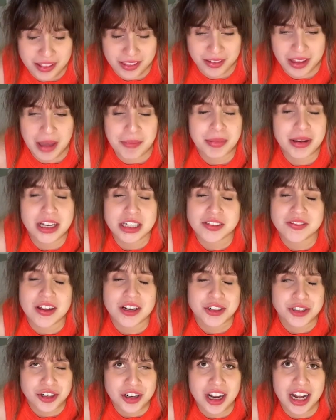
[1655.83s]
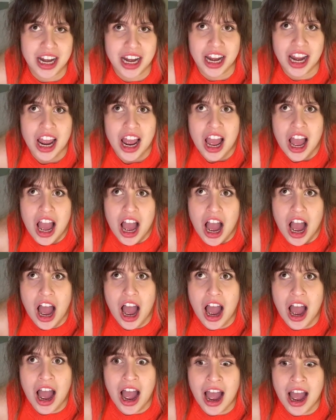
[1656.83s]
And because of that tree,
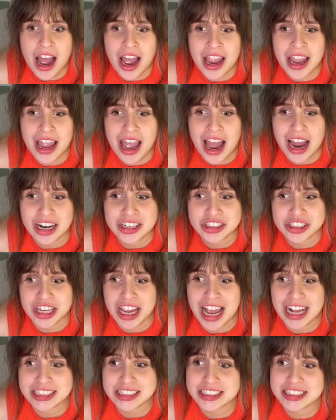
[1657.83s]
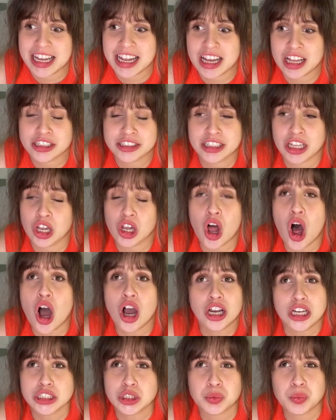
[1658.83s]
I actually had to take the
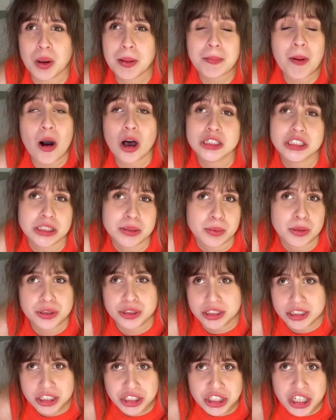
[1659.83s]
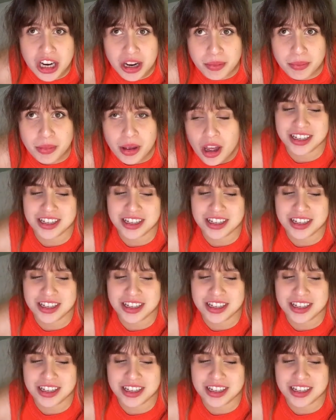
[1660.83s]
longest way possible to the gym.